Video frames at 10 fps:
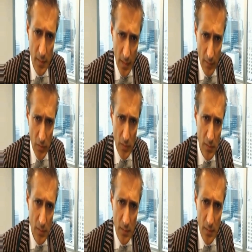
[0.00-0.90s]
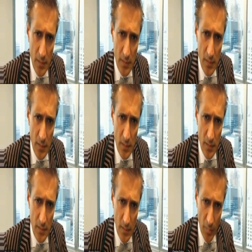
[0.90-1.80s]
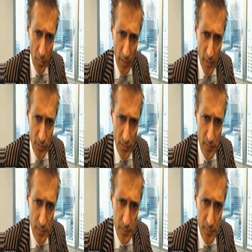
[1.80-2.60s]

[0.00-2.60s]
level comprehension.